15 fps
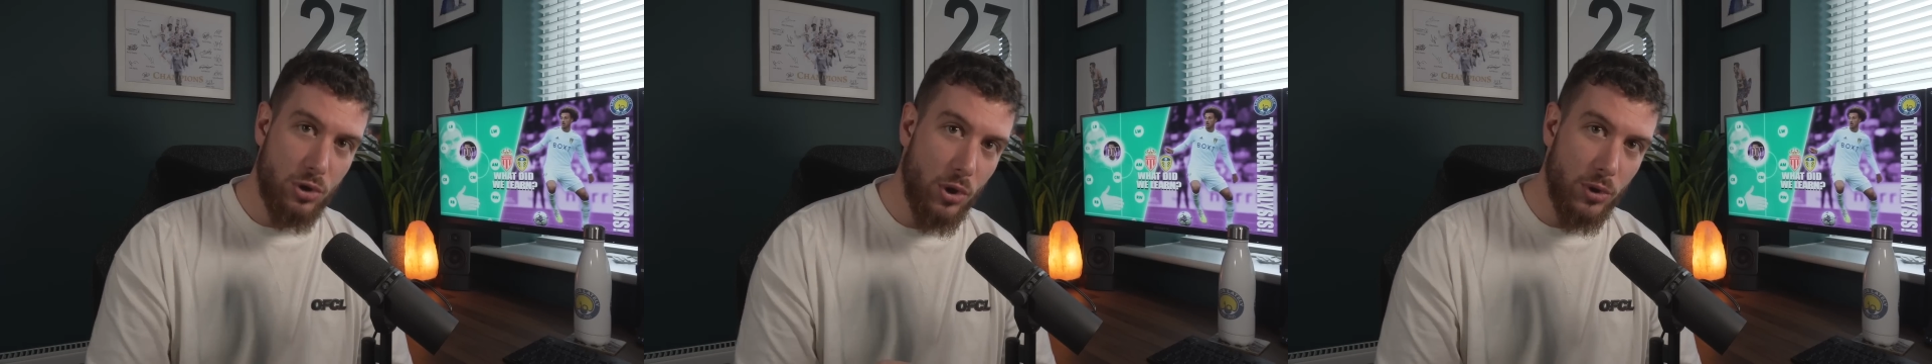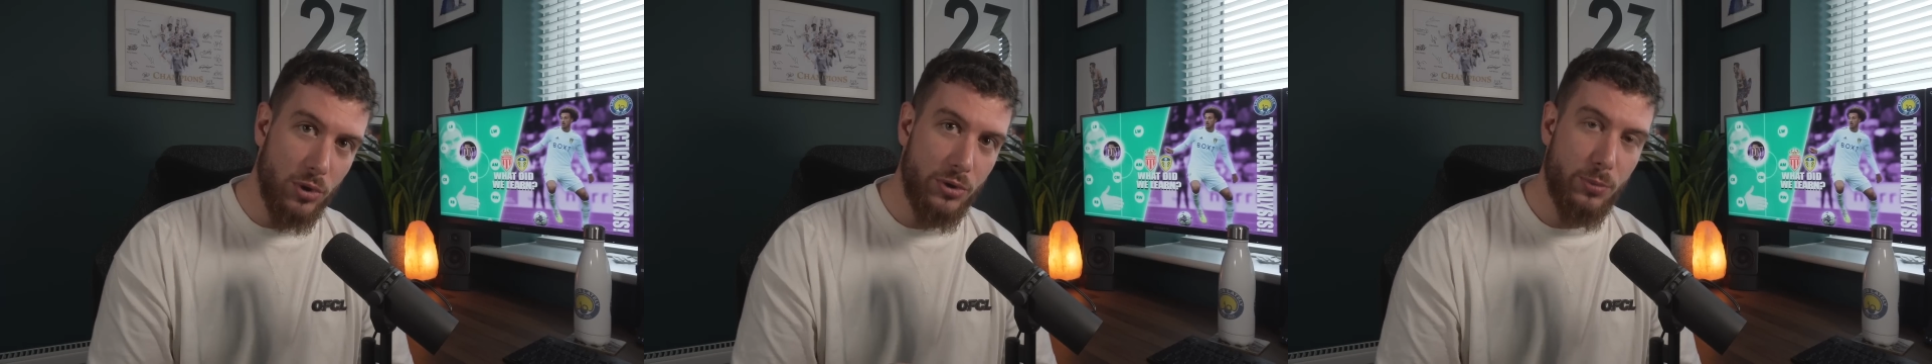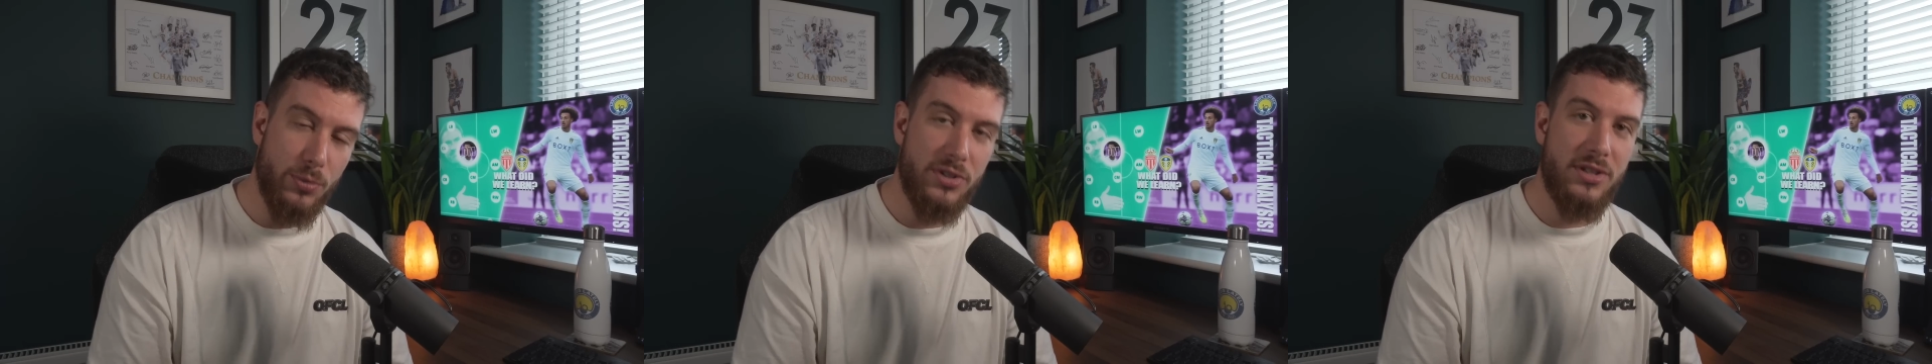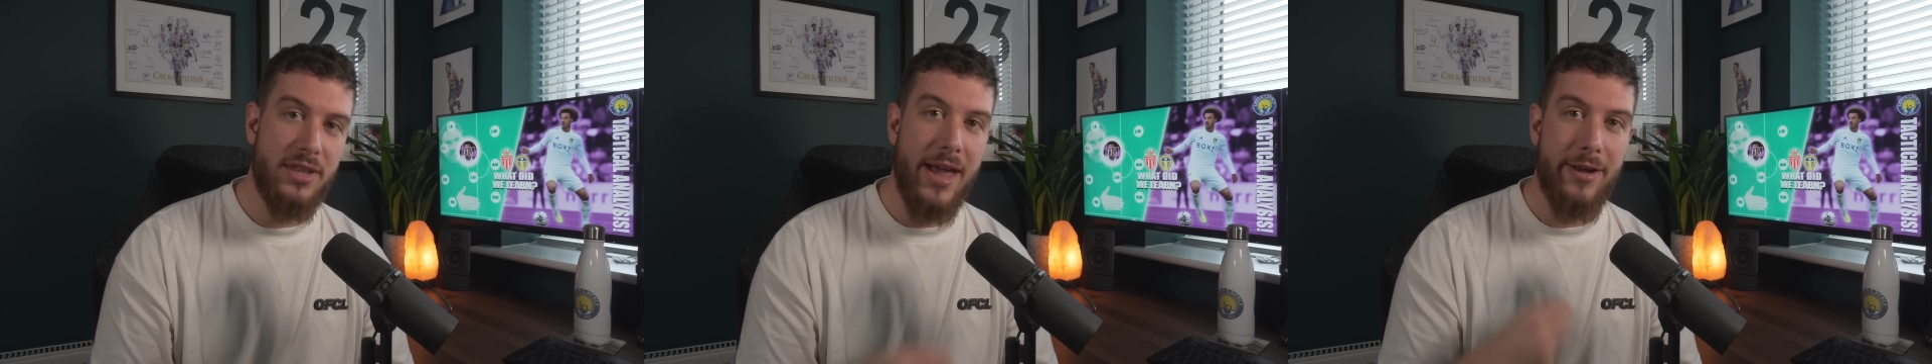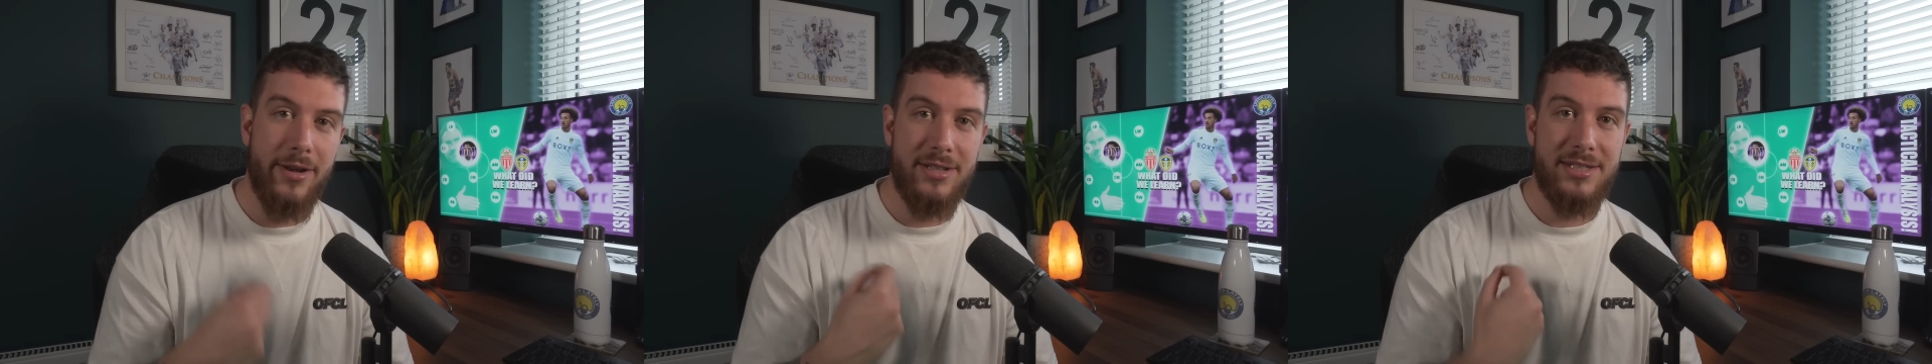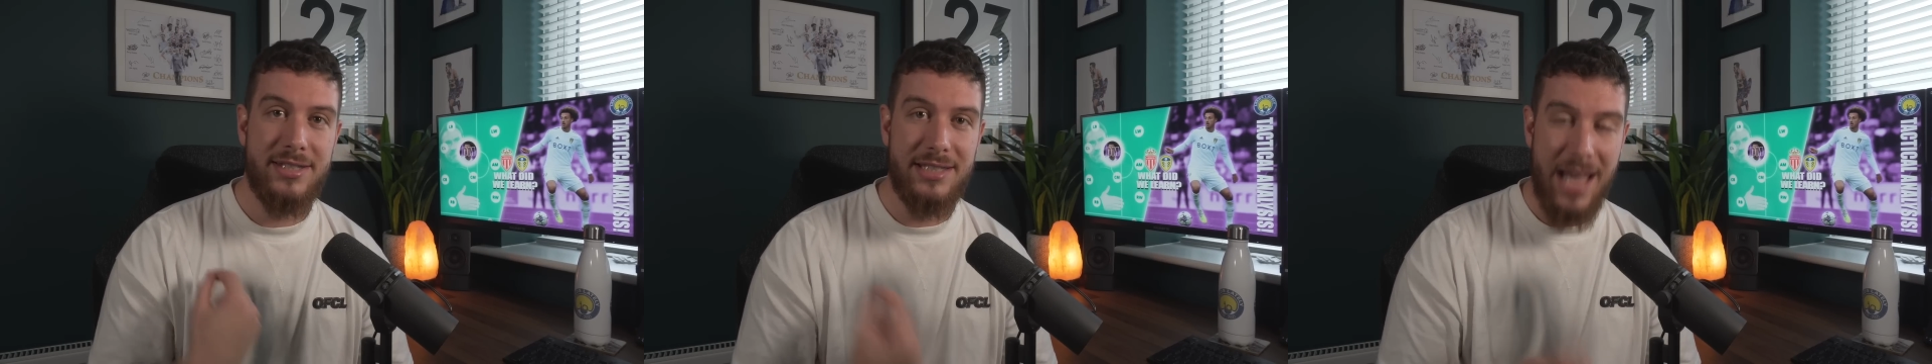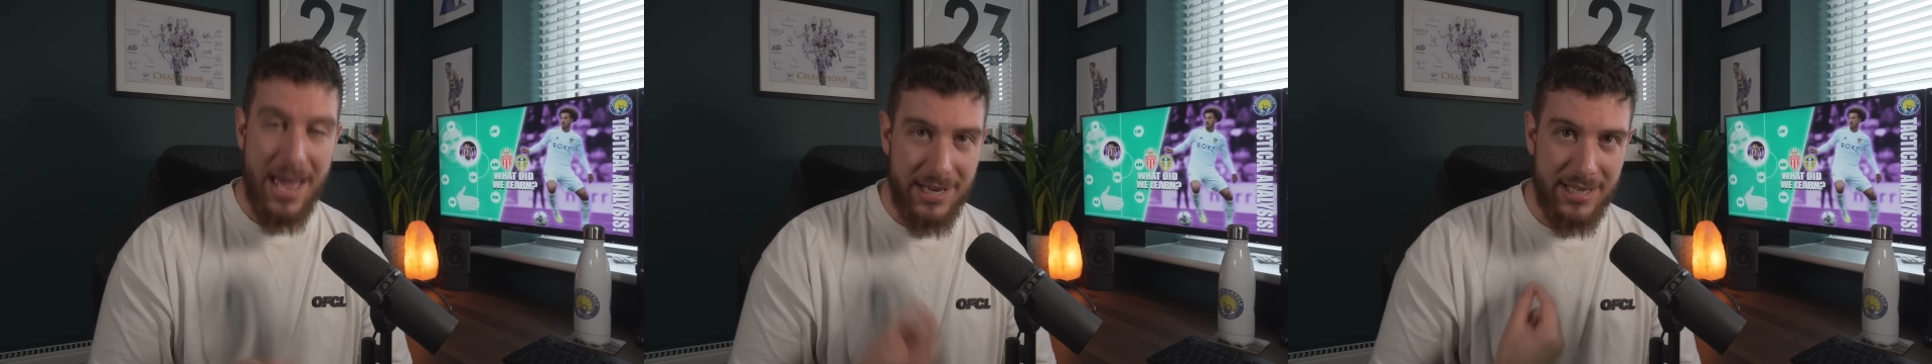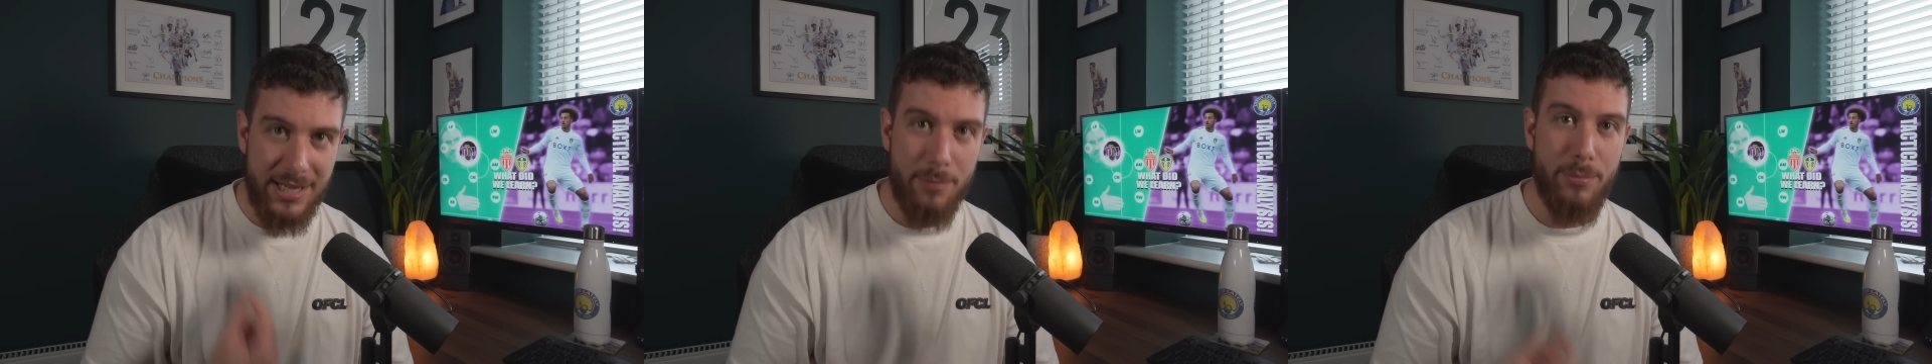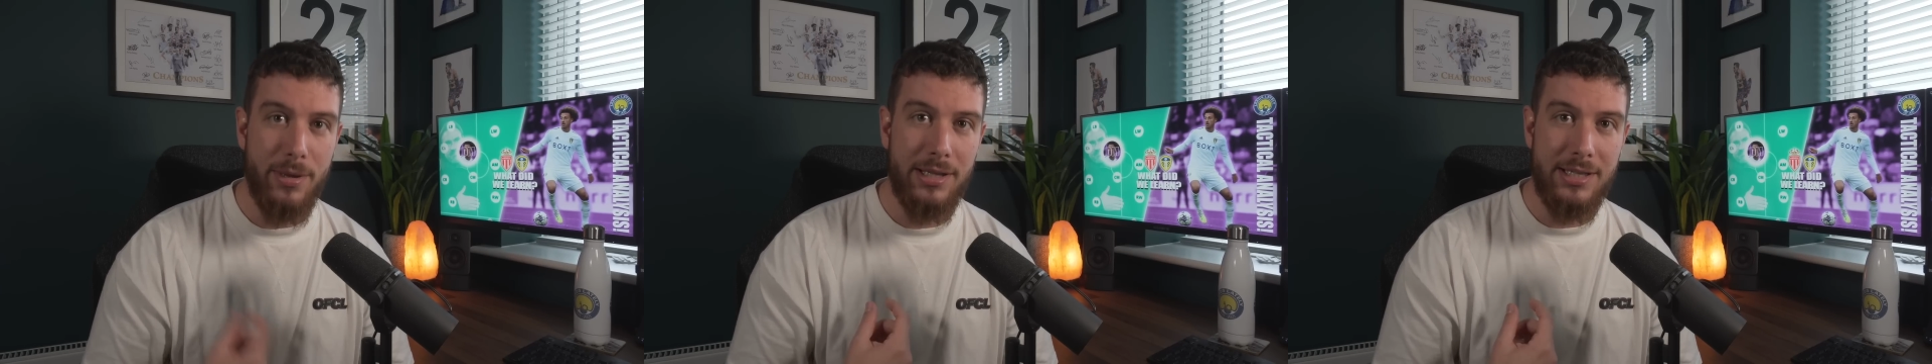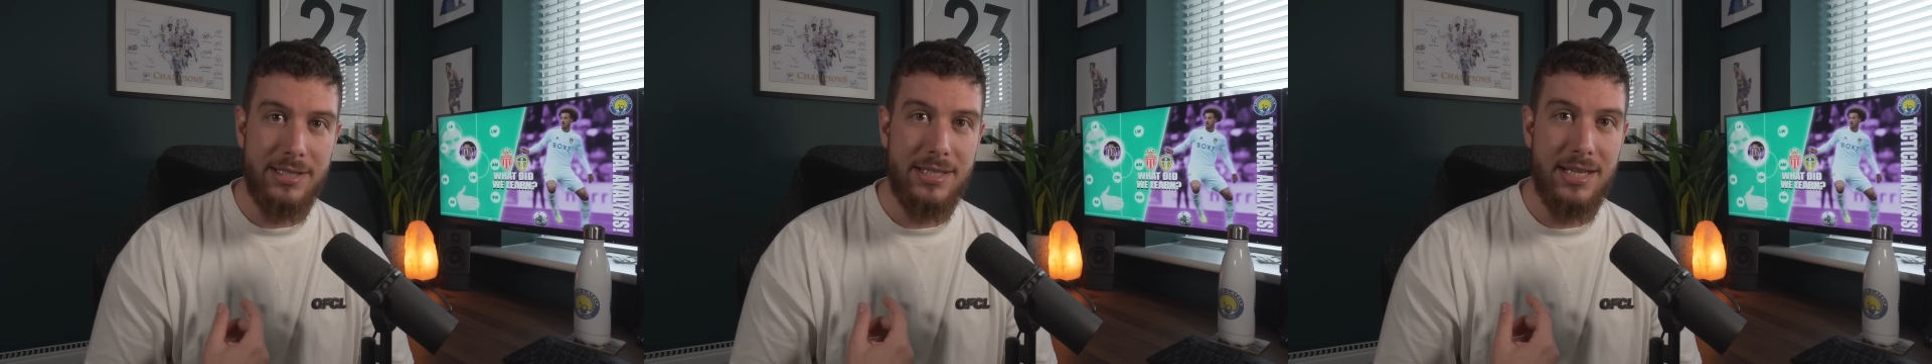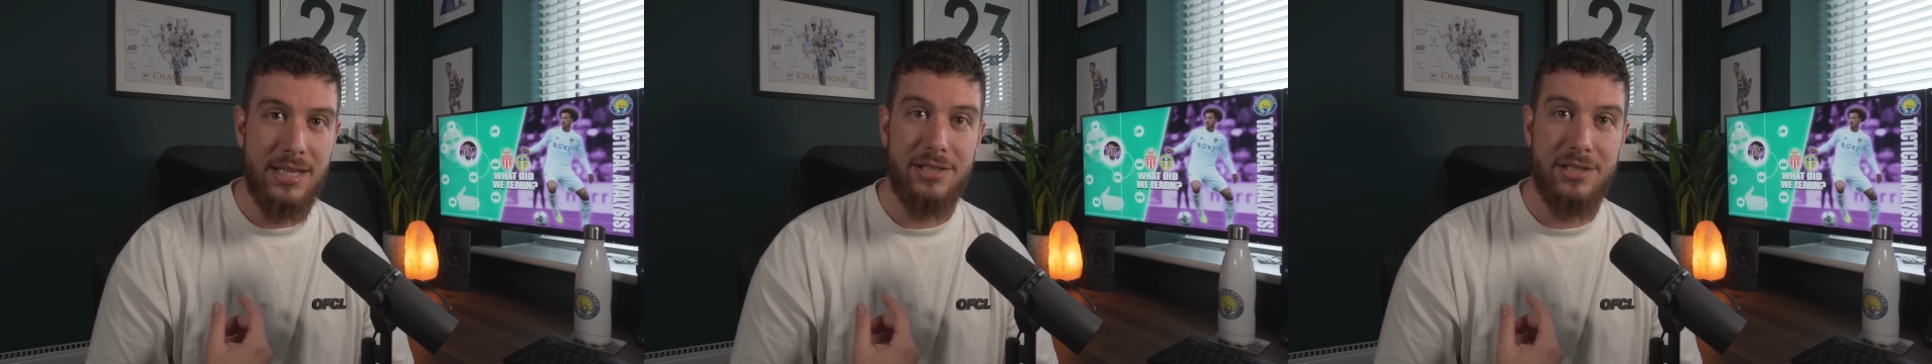good was their scanning ability.